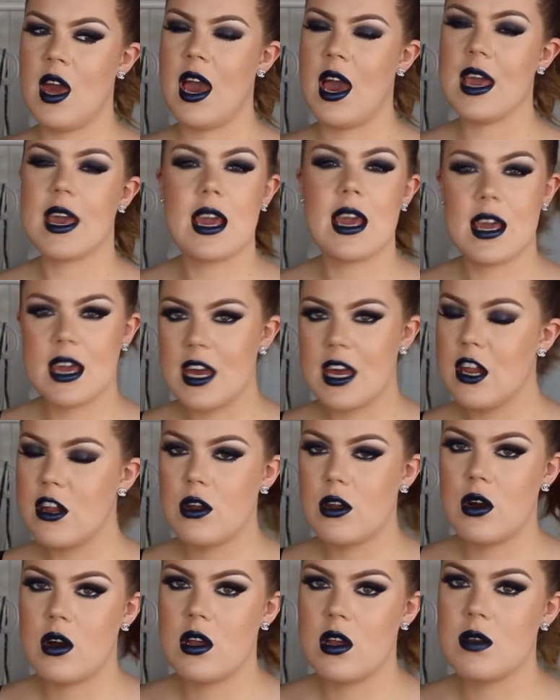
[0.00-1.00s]
I can get
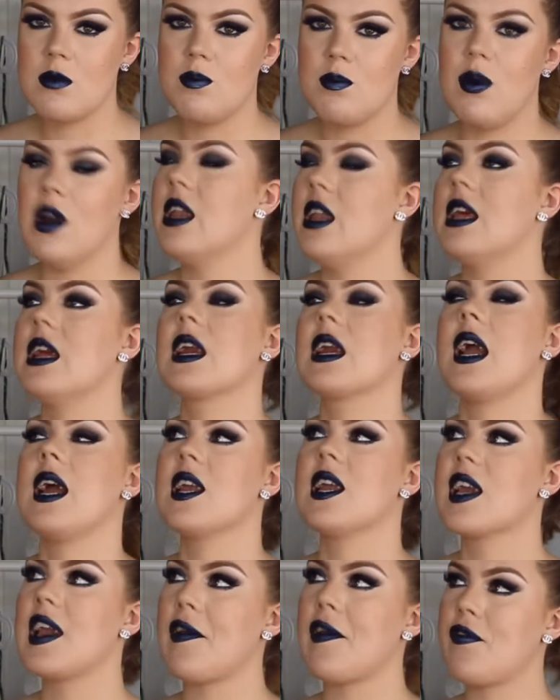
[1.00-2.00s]
it on, but it
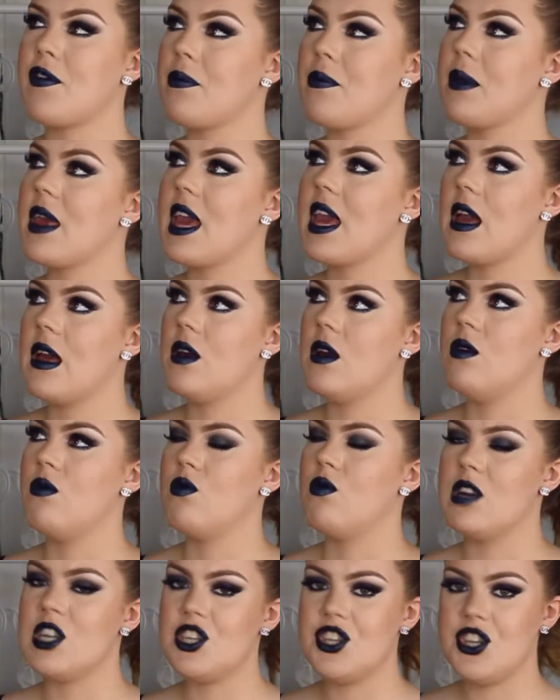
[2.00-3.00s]
kind of gives me a
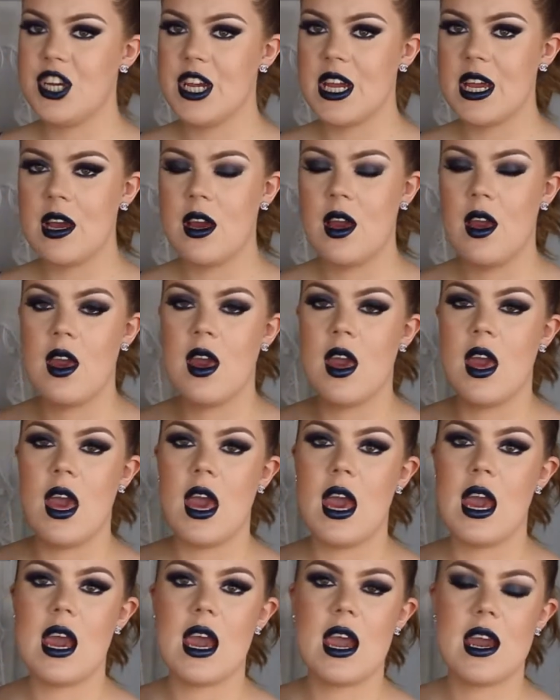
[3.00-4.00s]
wedgie,
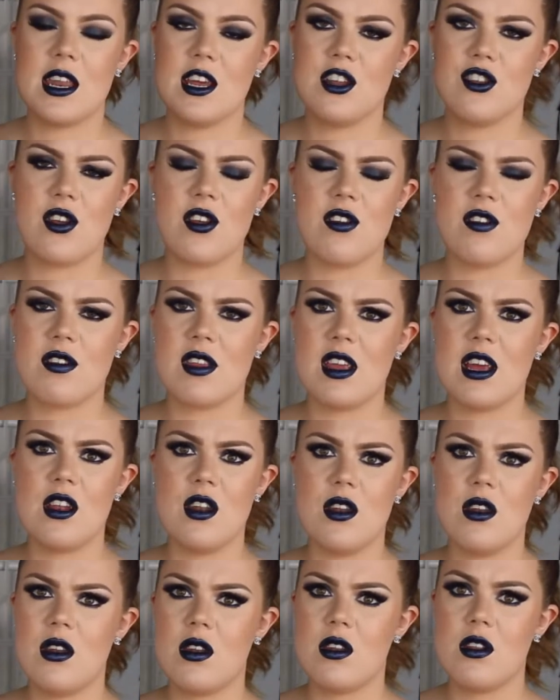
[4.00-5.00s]
and it
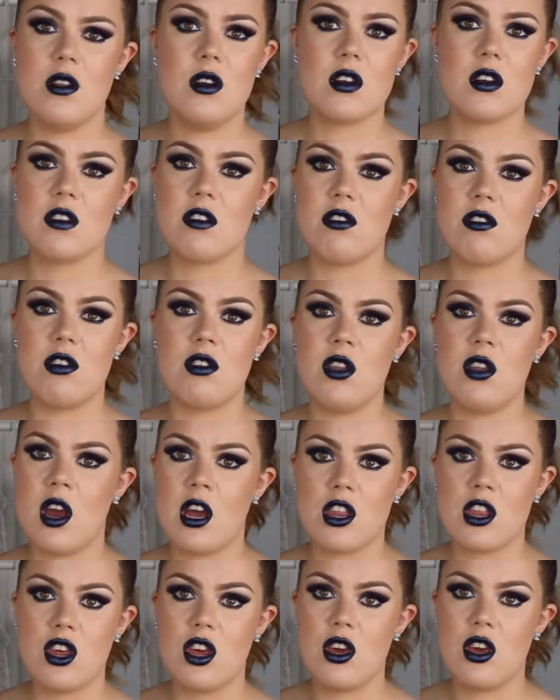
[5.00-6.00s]
looks
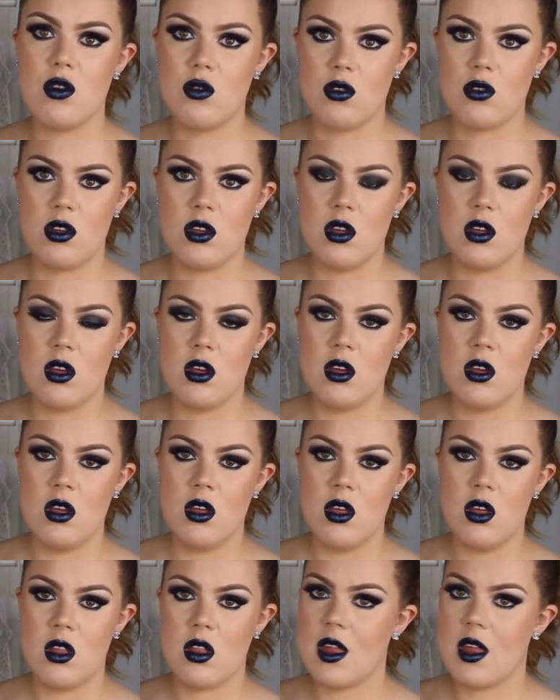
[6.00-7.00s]
not cute.
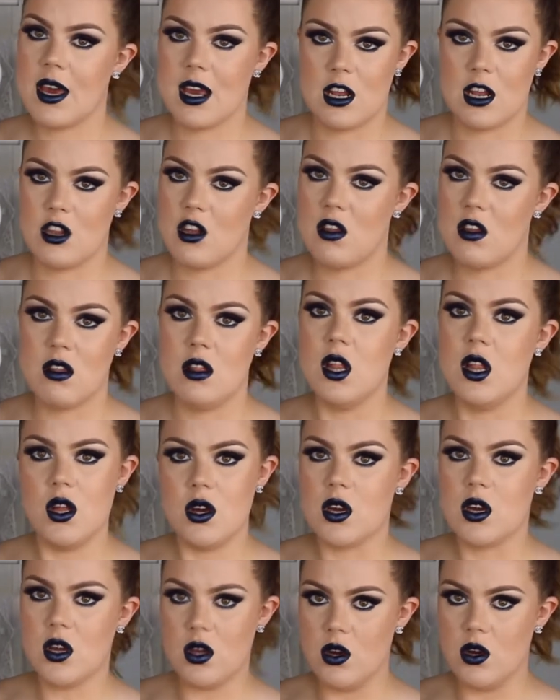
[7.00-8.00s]
Like, it doesn't
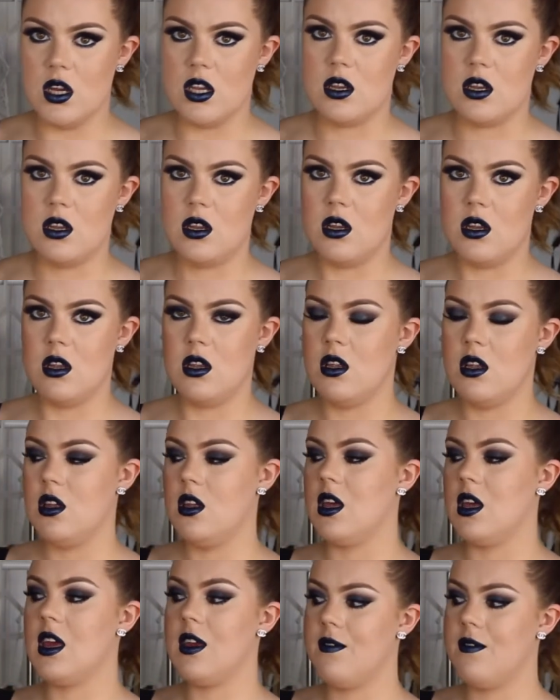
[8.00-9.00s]
look good,
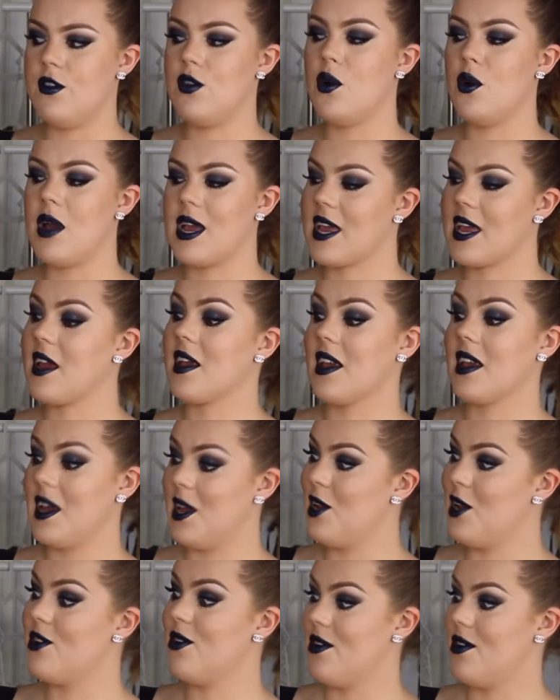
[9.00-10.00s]
even though I can
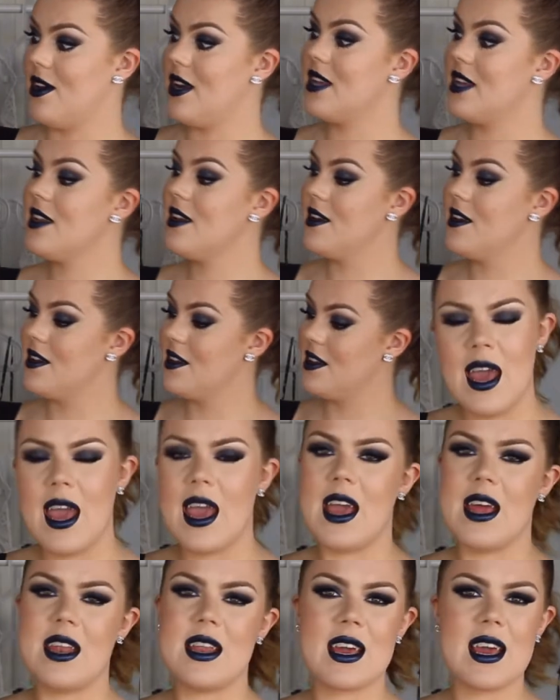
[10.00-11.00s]
get it on.
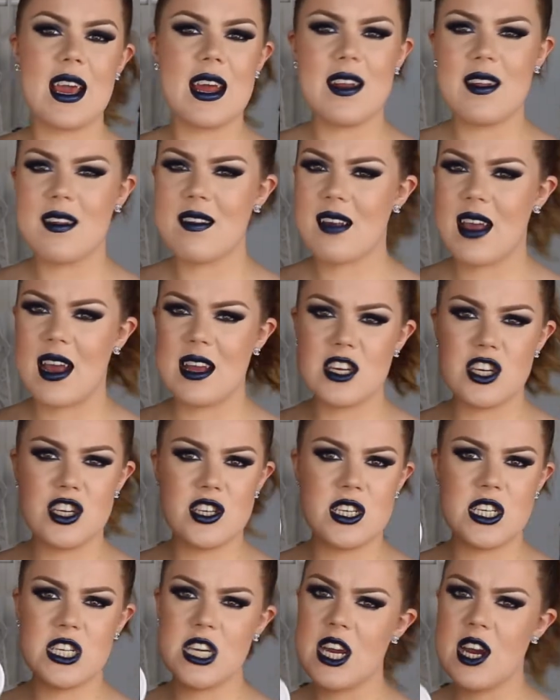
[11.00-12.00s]
And again, it's kind
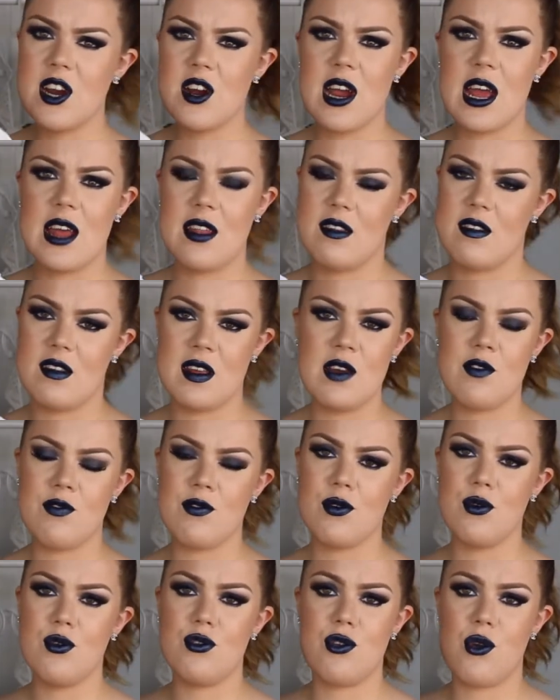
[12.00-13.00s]
of sheer and
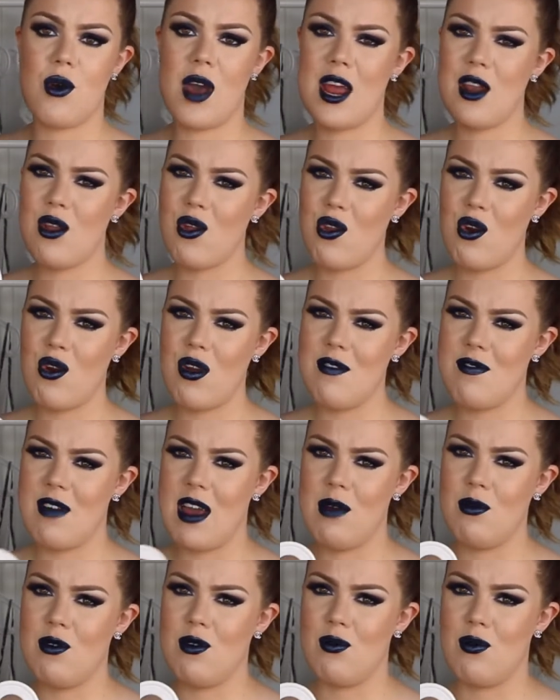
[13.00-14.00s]
see-through, so I don't know if
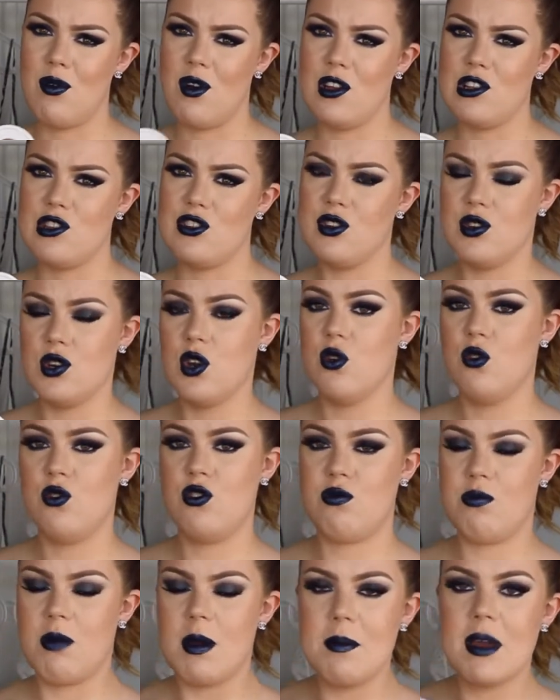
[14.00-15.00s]
I would want to go
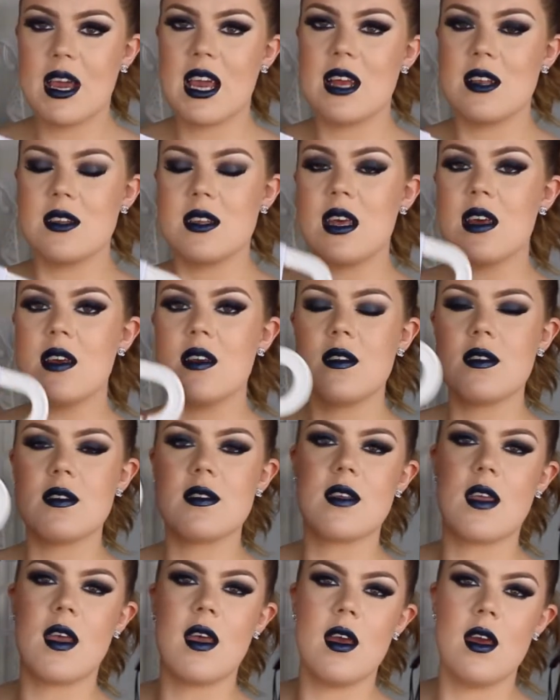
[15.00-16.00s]
swimming in
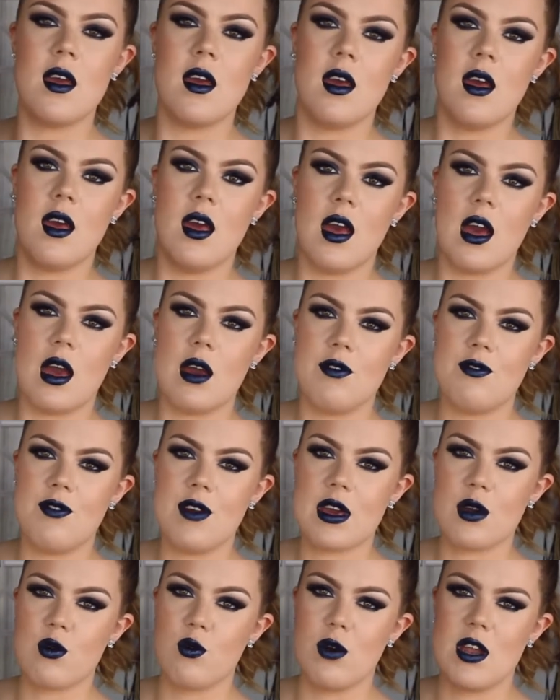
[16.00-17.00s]
this. I
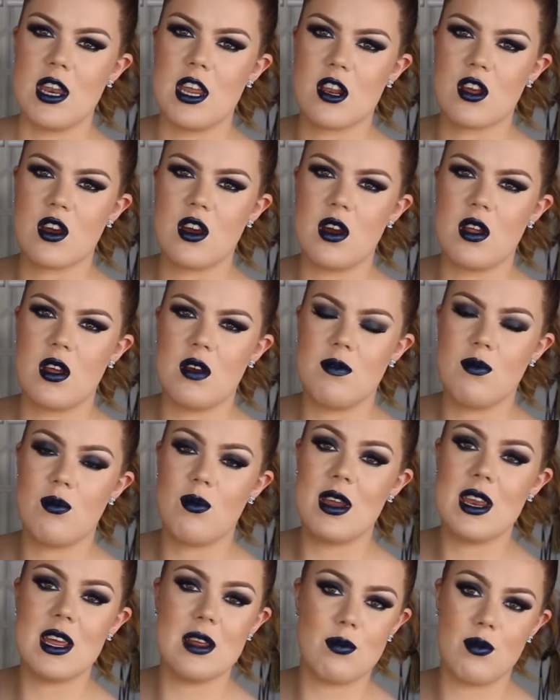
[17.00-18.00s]
think when
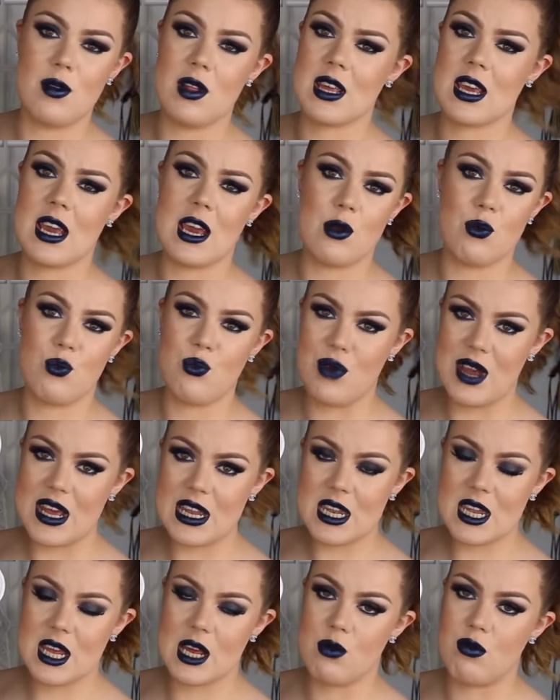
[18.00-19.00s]
it will get
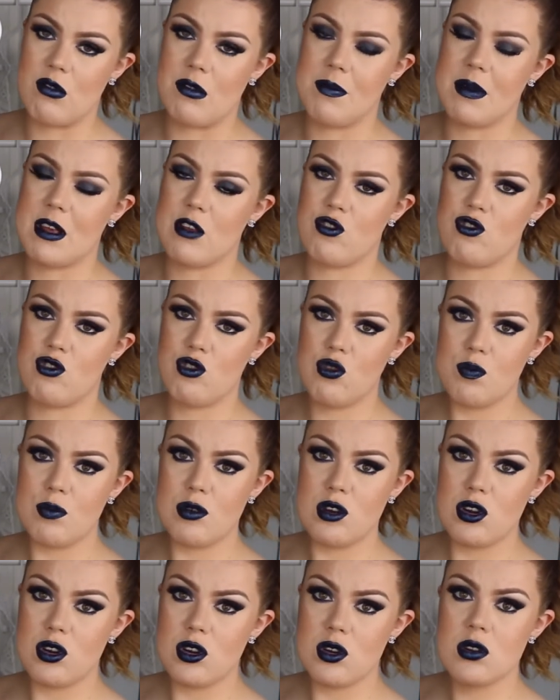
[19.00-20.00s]
wet, it would be
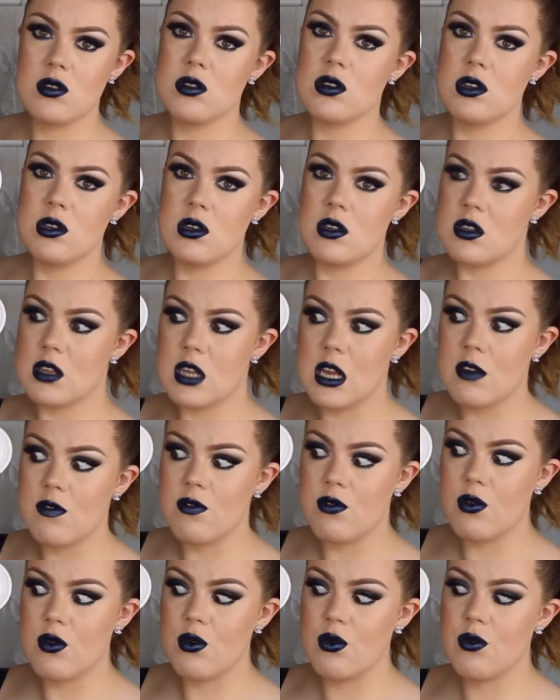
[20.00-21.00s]
super
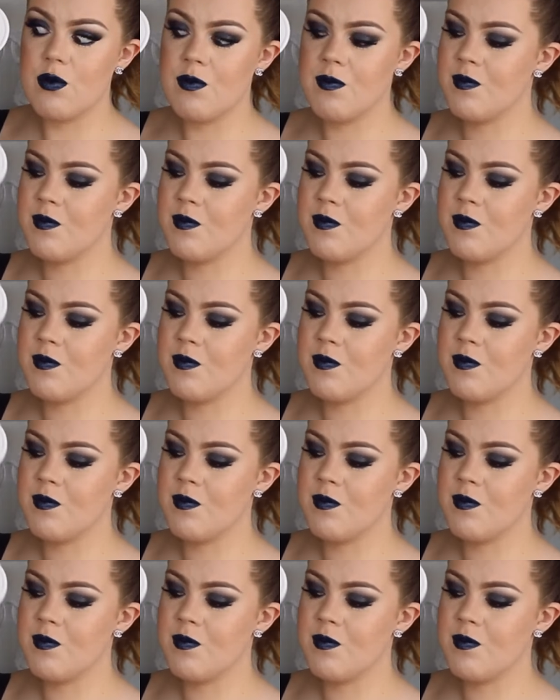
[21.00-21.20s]
see-through.